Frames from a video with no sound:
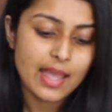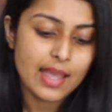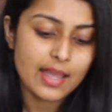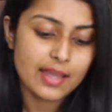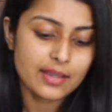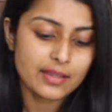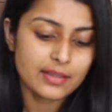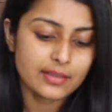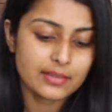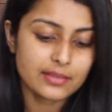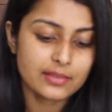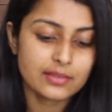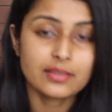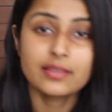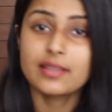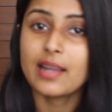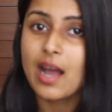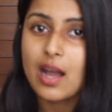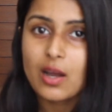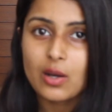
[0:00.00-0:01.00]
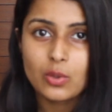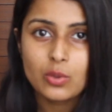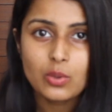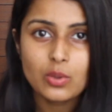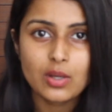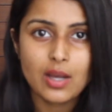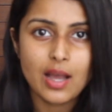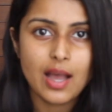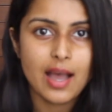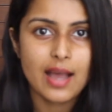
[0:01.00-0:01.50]
And
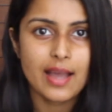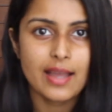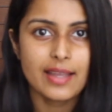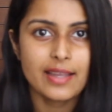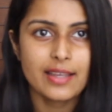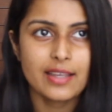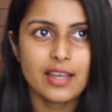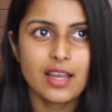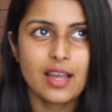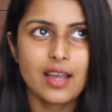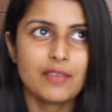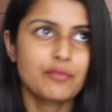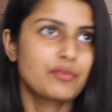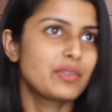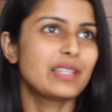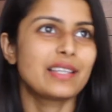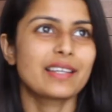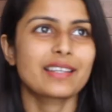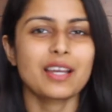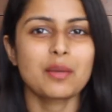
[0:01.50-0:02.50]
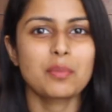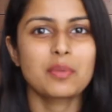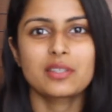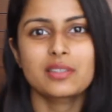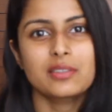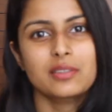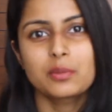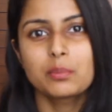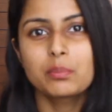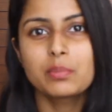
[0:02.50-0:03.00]
now I feel like I'm at
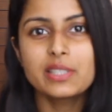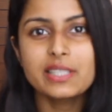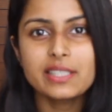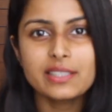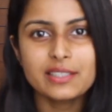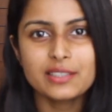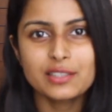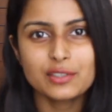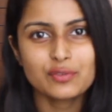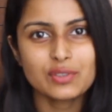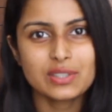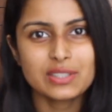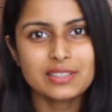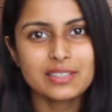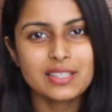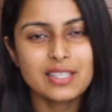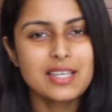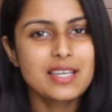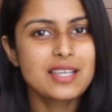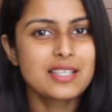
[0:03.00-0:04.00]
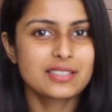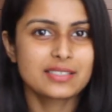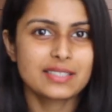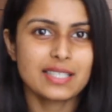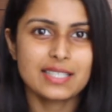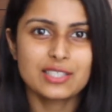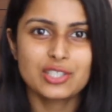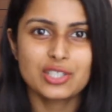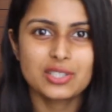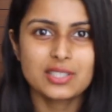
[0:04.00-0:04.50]
a completely different
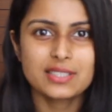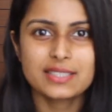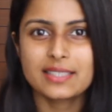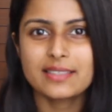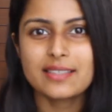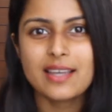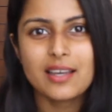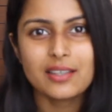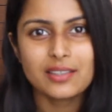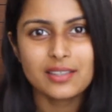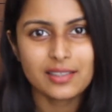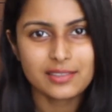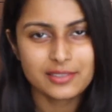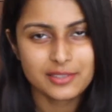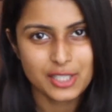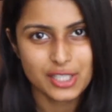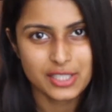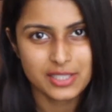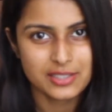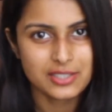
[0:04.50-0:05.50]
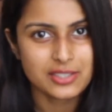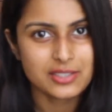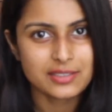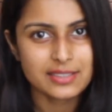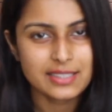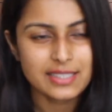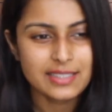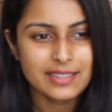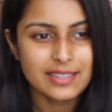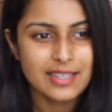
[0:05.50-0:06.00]
stage in this entire culinary
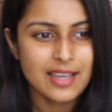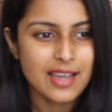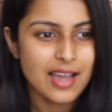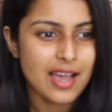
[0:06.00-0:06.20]
journey.